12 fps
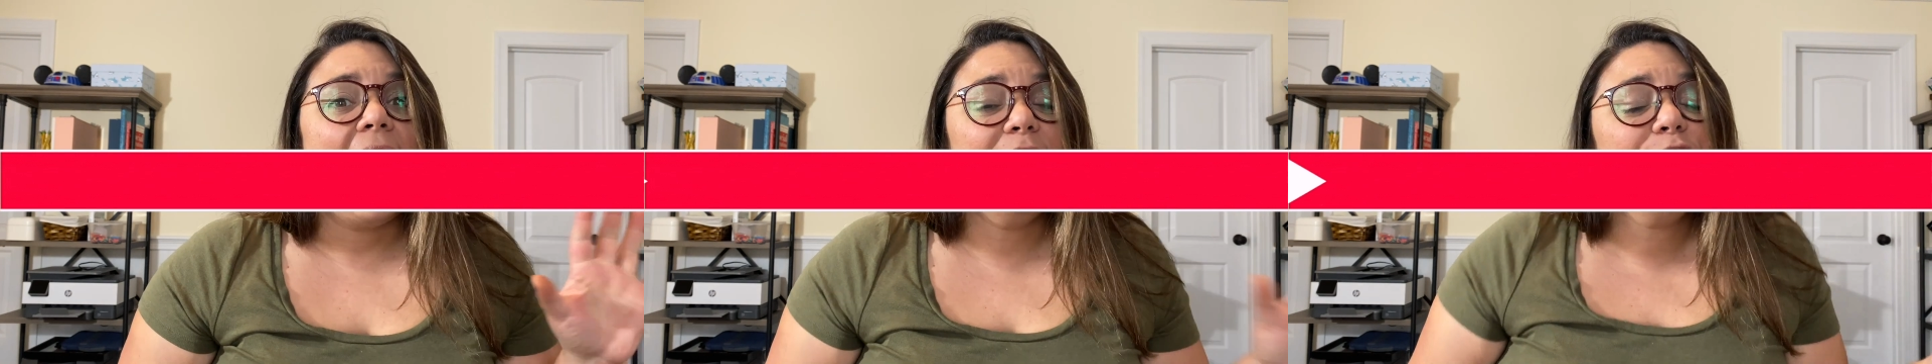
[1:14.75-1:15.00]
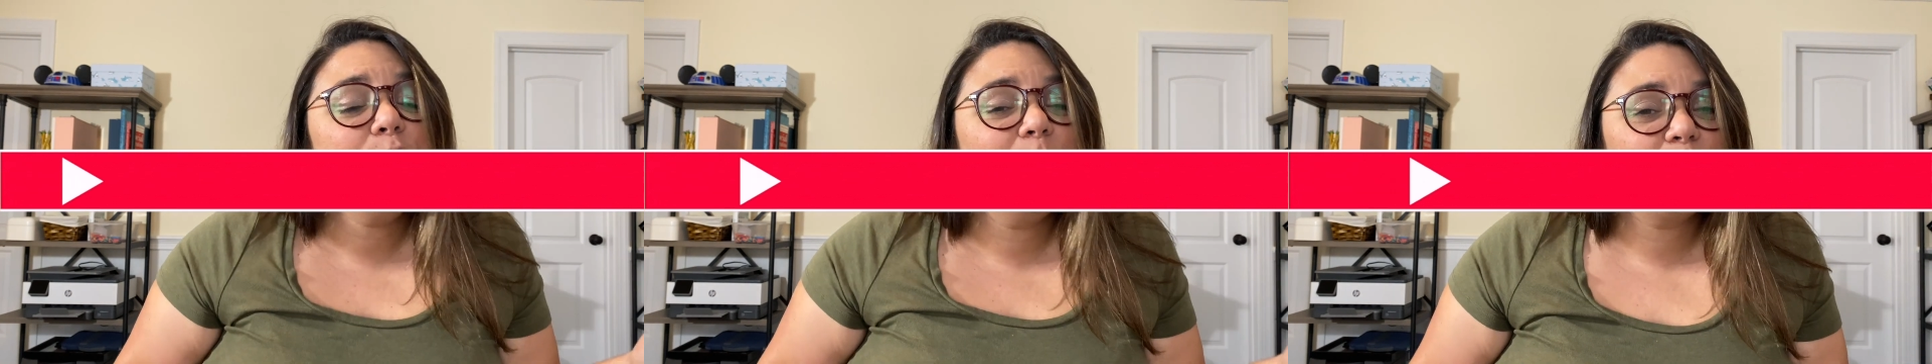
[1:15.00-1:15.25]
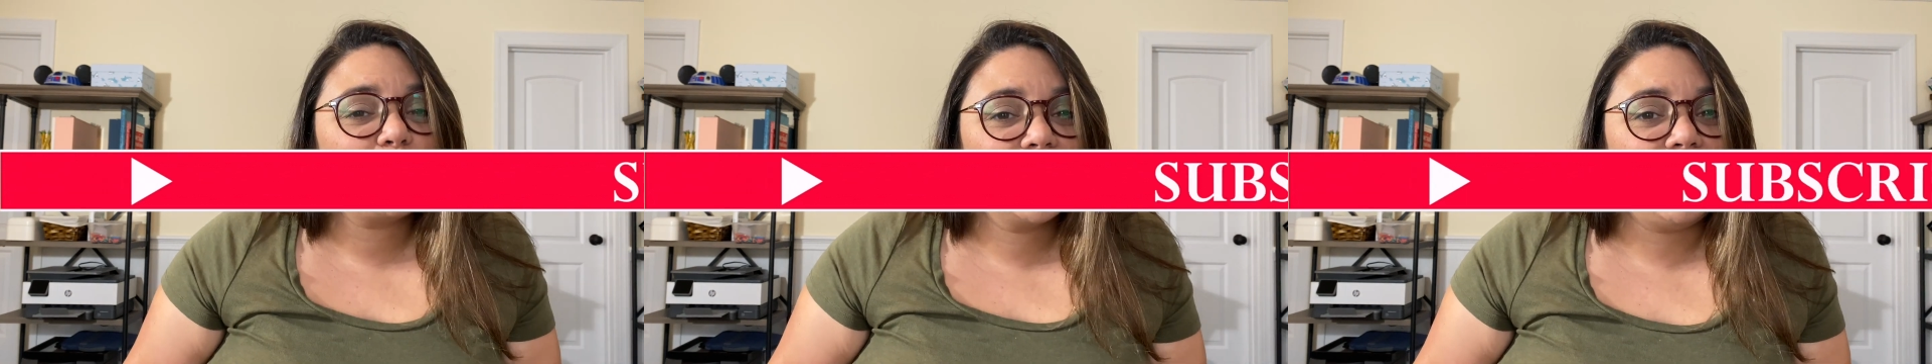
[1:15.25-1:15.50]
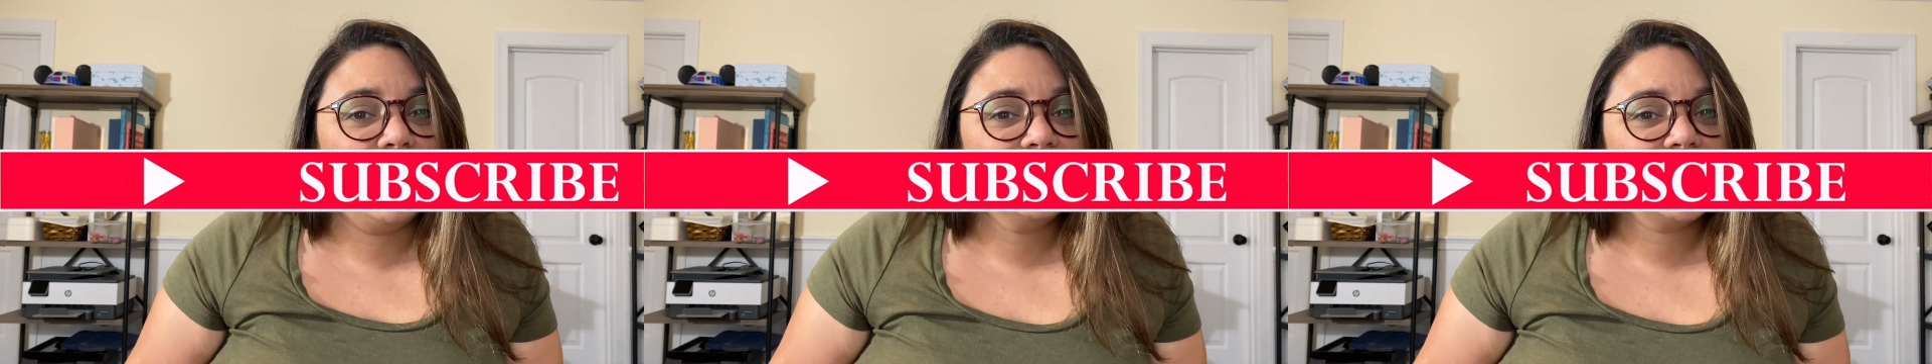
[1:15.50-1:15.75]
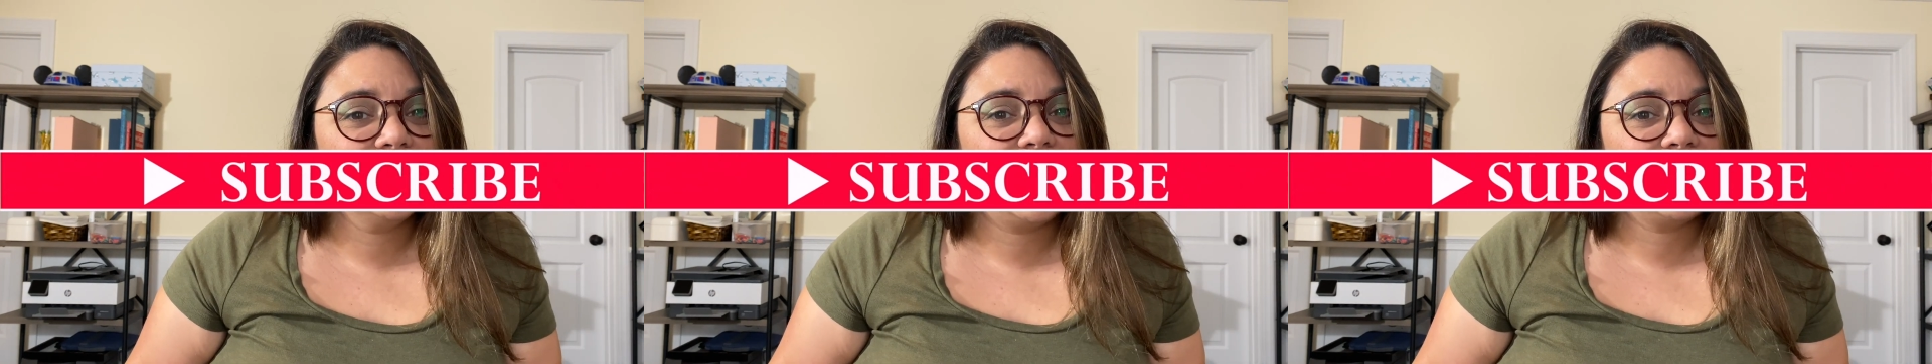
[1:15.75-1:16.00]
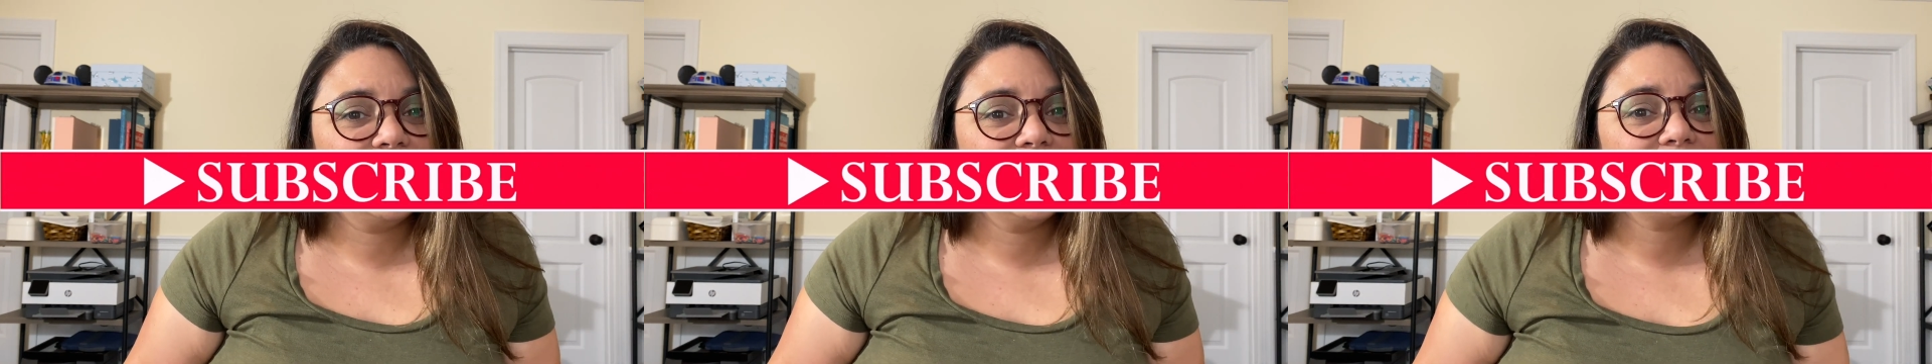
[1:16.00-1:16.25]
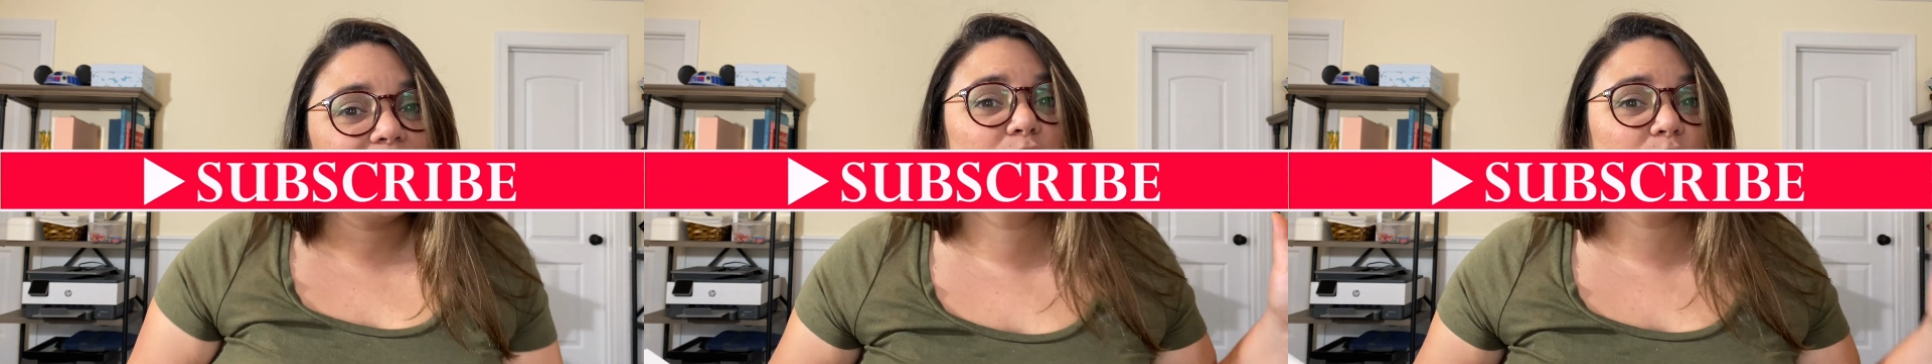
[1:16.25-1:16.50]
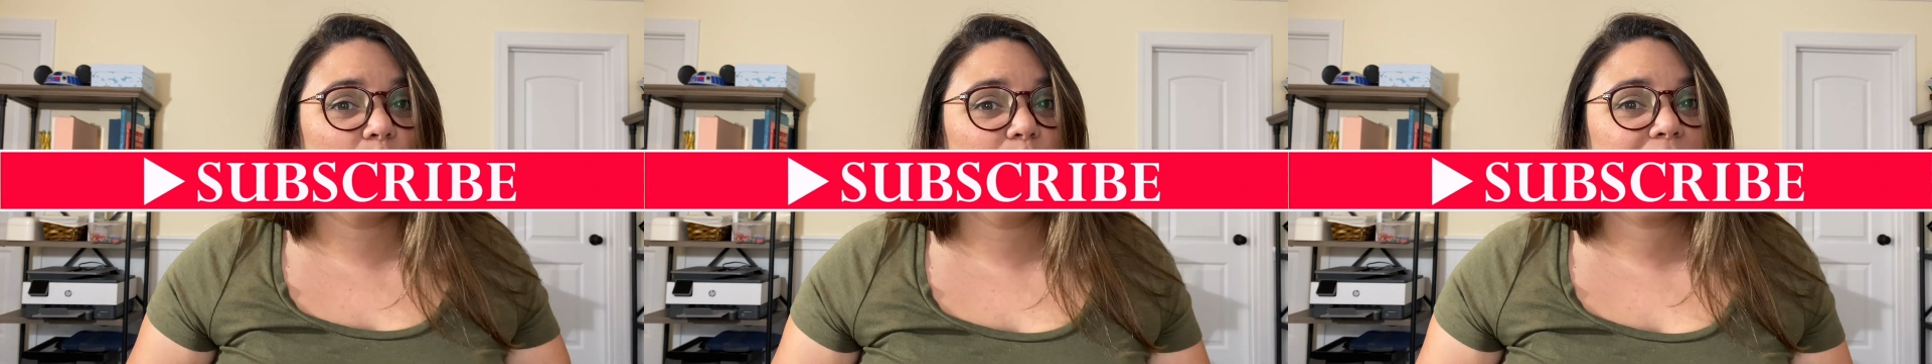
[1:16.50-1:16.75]
And if you enjoy content like this,
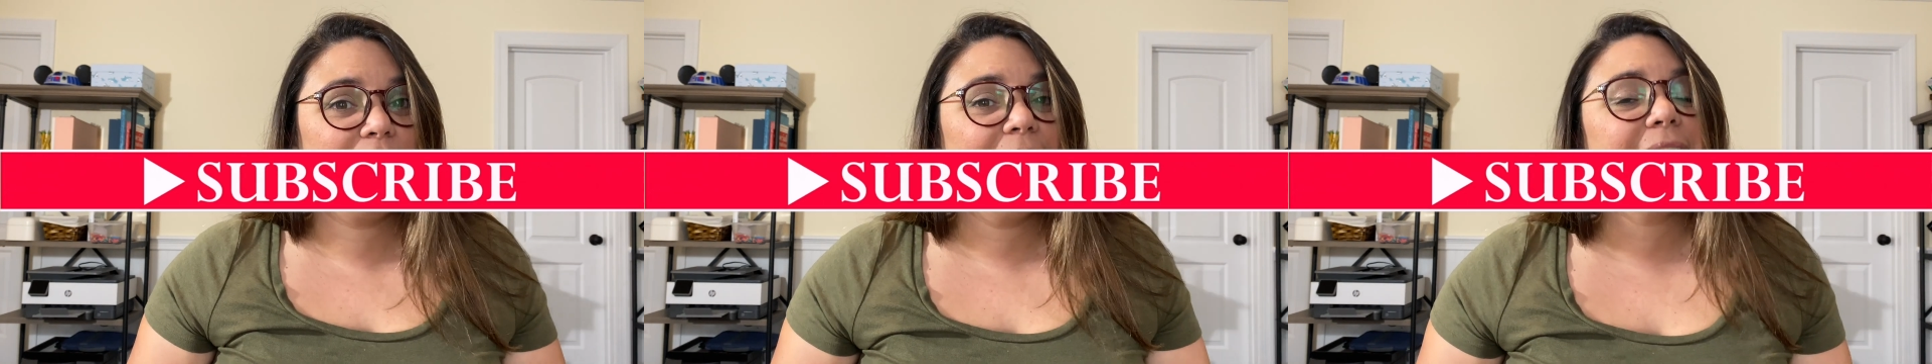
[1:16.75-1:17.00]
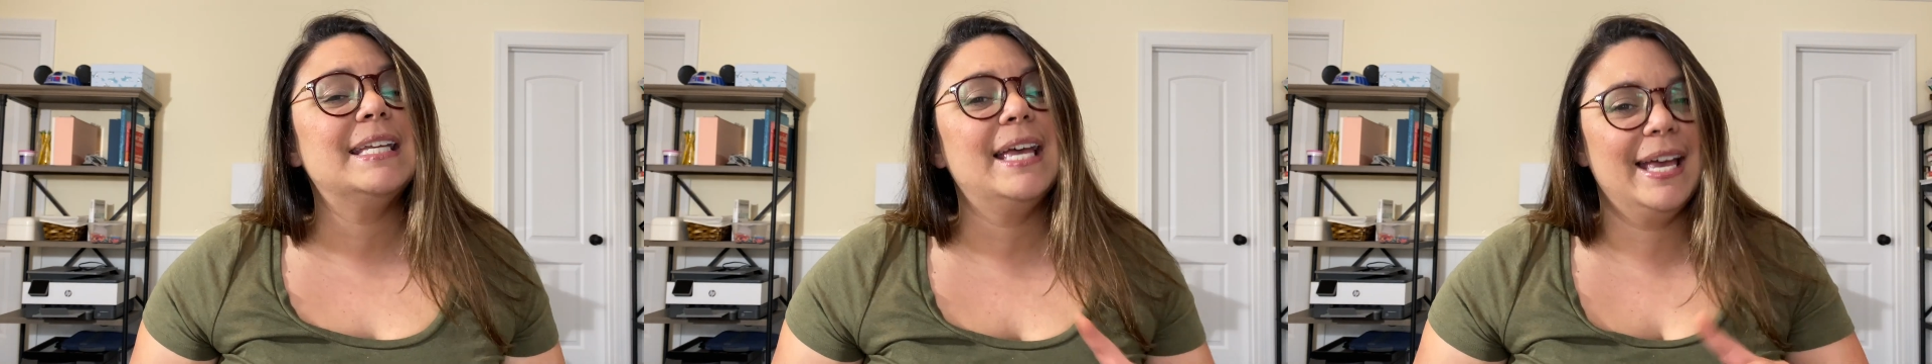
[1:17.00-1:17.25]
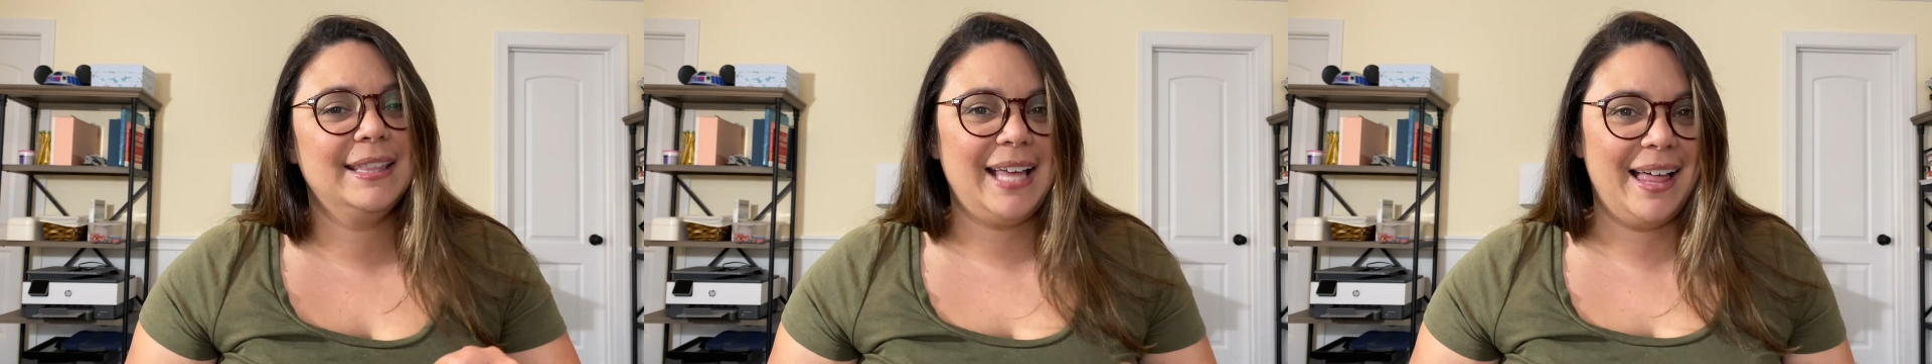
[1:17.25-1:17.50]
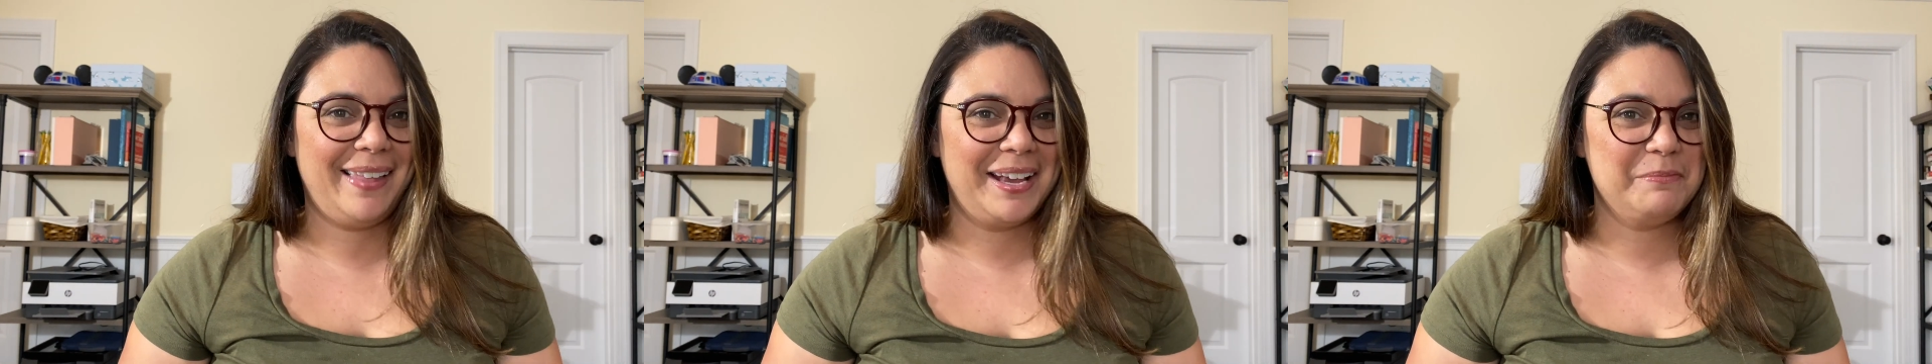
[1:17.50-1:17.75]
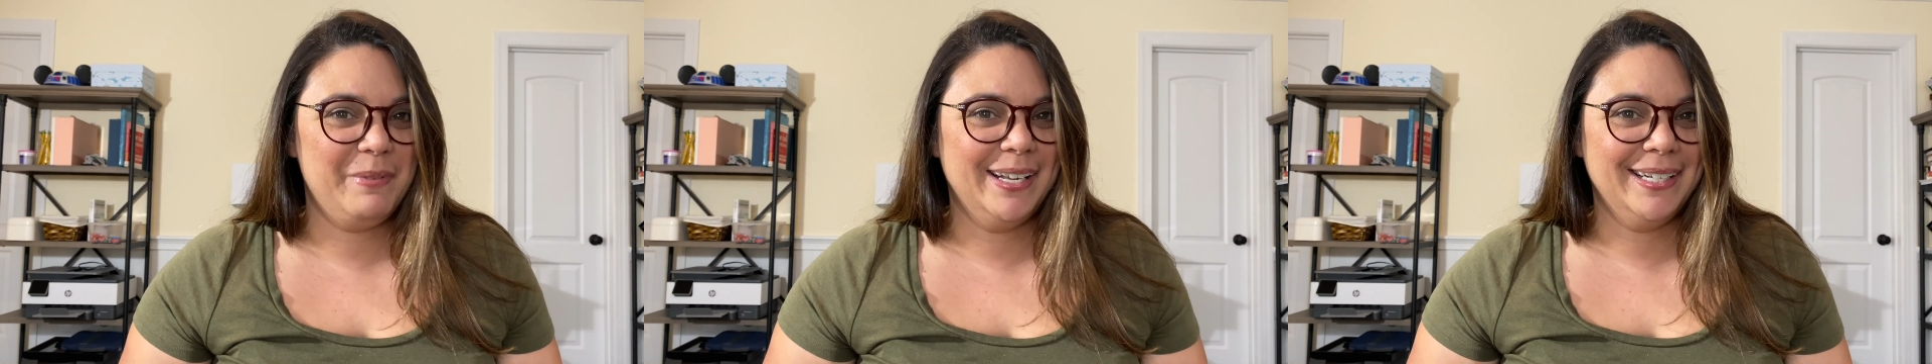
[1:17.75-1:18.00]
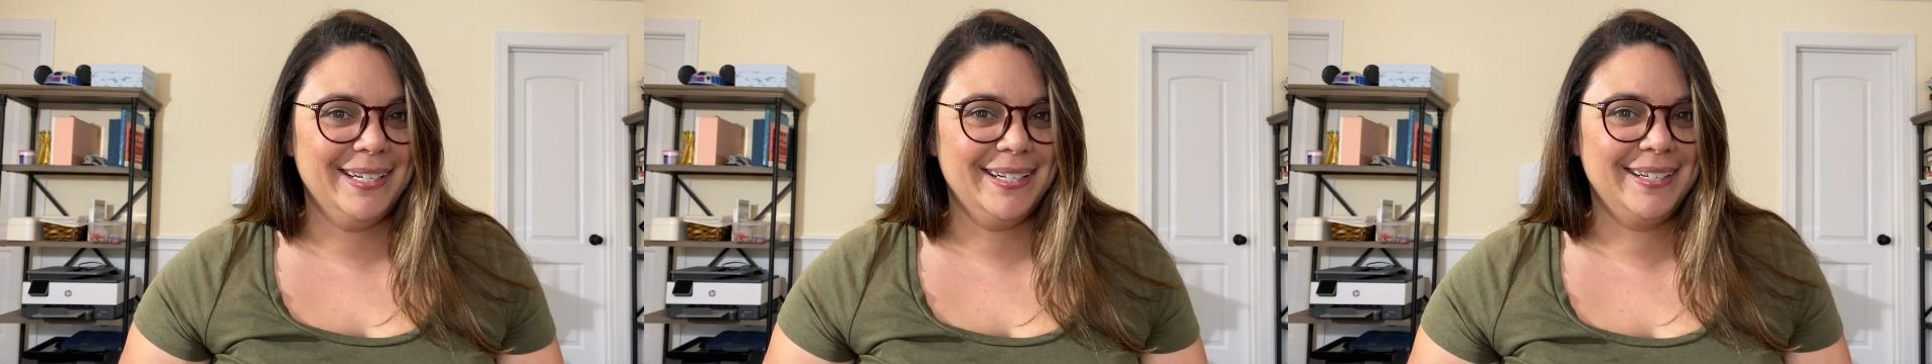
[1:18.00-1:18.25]
don't forget to hit that like button.